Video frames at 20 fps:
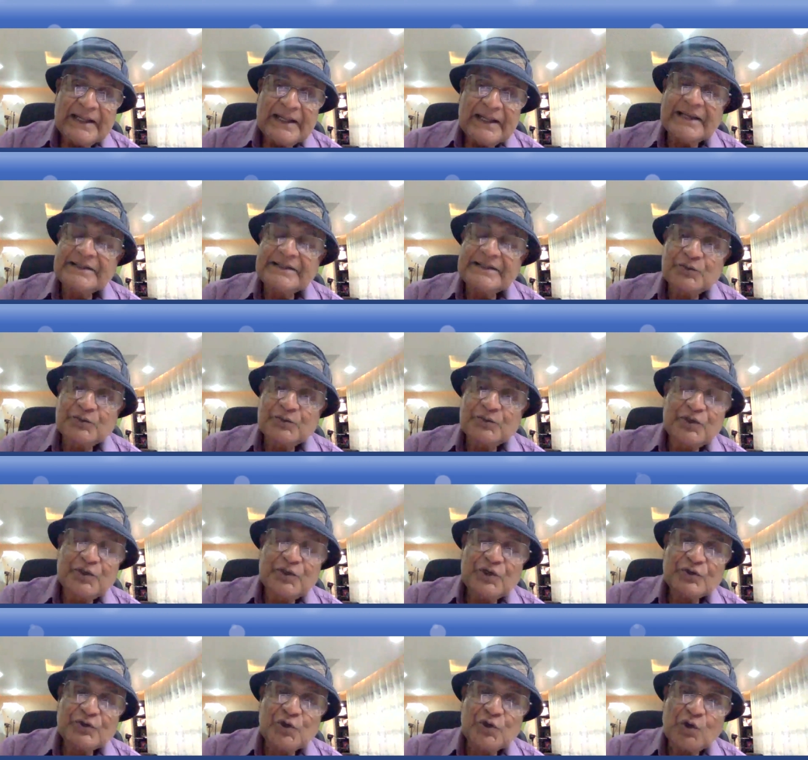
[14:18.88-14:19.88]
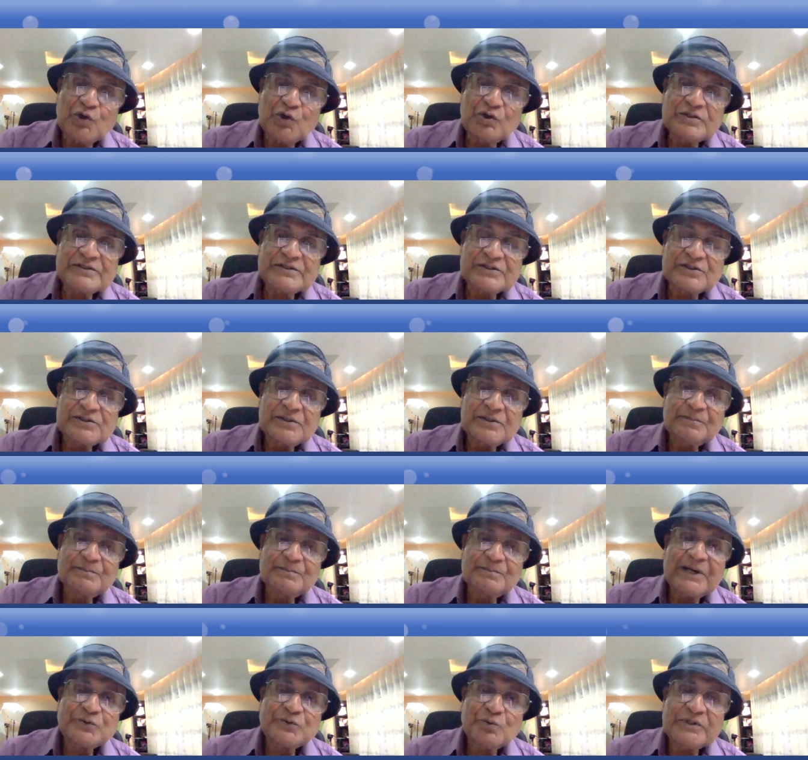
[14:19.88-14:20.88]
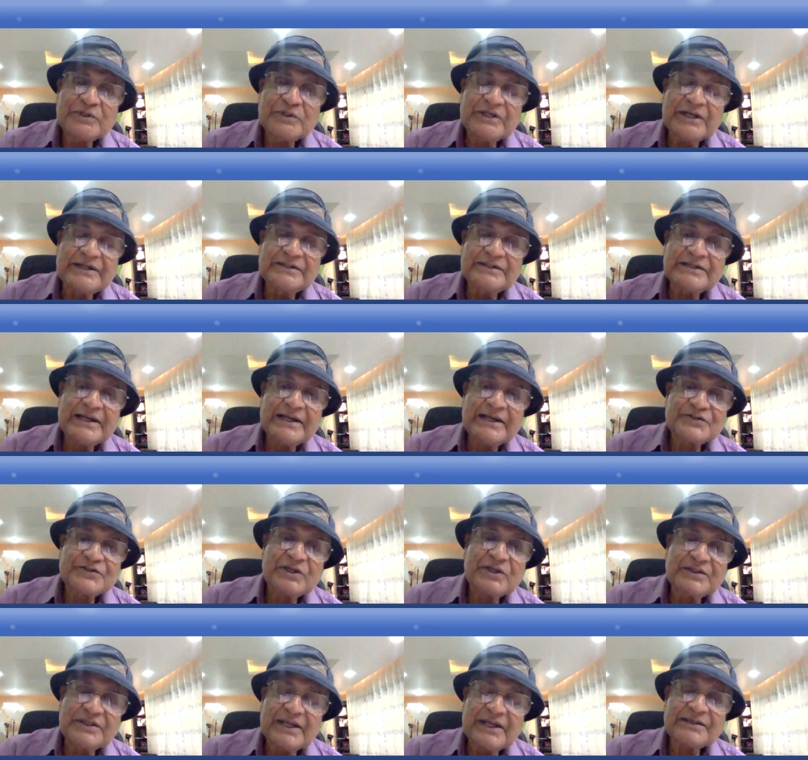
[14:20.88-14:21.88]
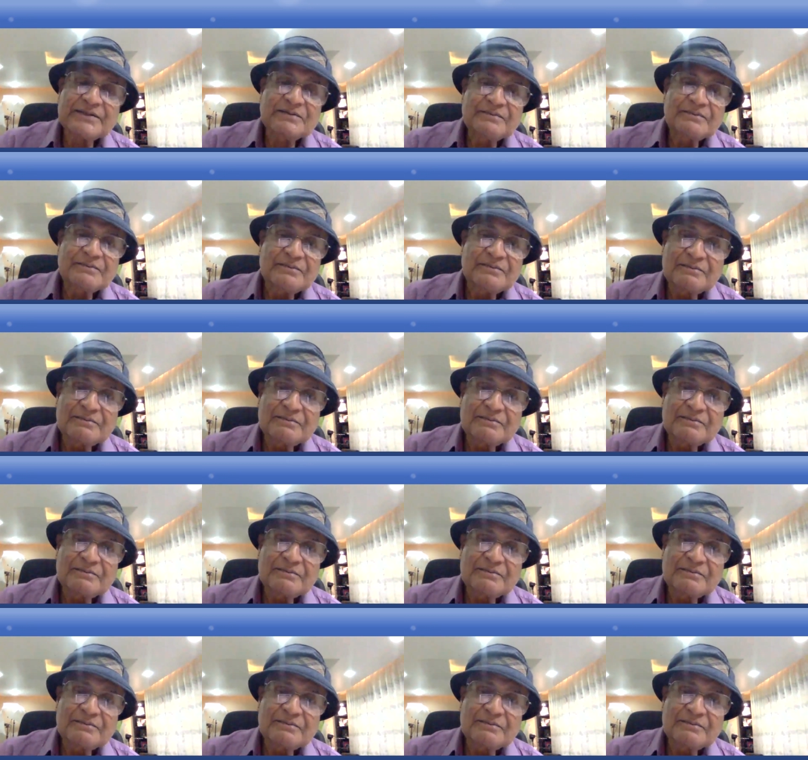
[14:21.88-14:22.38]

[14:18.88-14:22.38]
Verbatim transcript: And you do your chores, but with the intention that